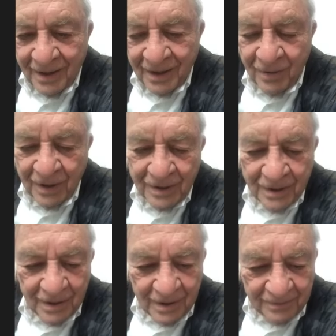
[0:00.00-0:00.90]
And we
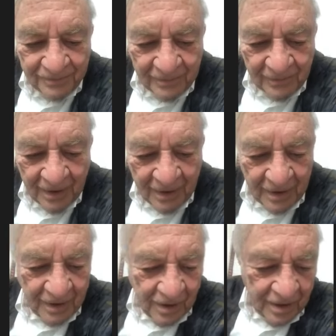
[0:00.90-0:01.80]

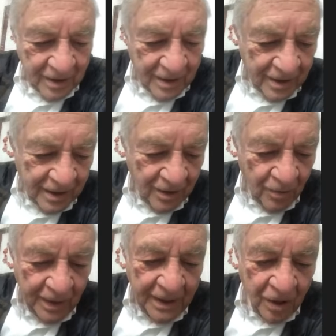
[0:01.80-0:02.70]
uh,
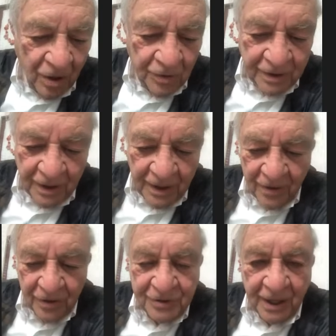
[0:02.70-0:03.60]
we didn't go to the
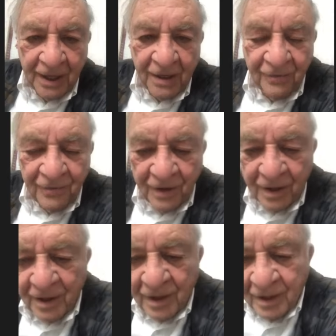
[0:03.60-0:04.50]
other side of
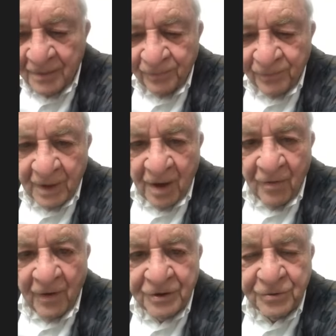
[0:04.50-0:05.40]
the
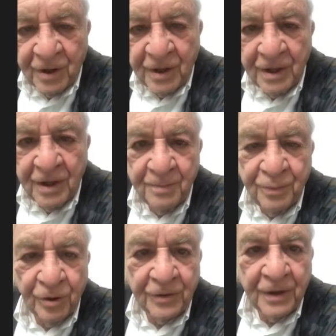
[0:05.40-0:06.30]
of Australia. The like Perth,